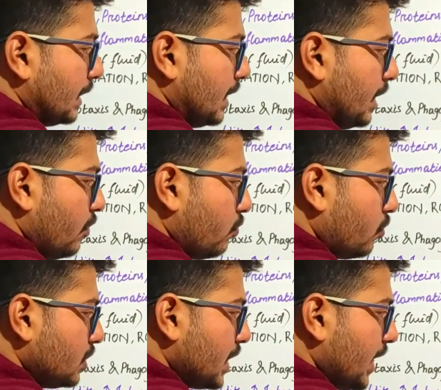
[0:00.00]
the
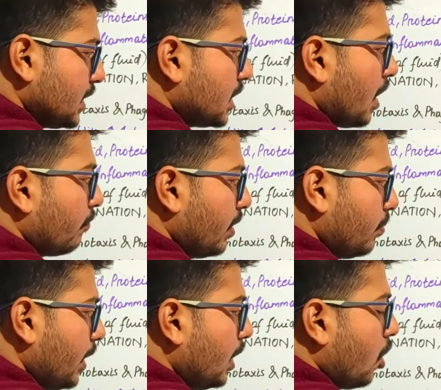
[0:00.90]
leukocytes will
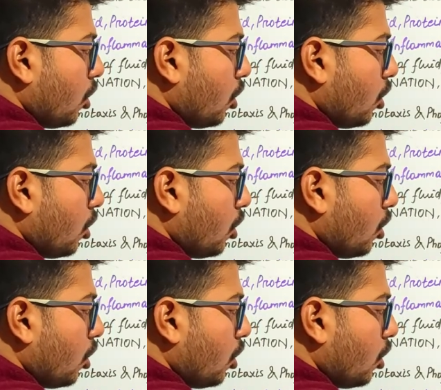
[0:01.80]
be,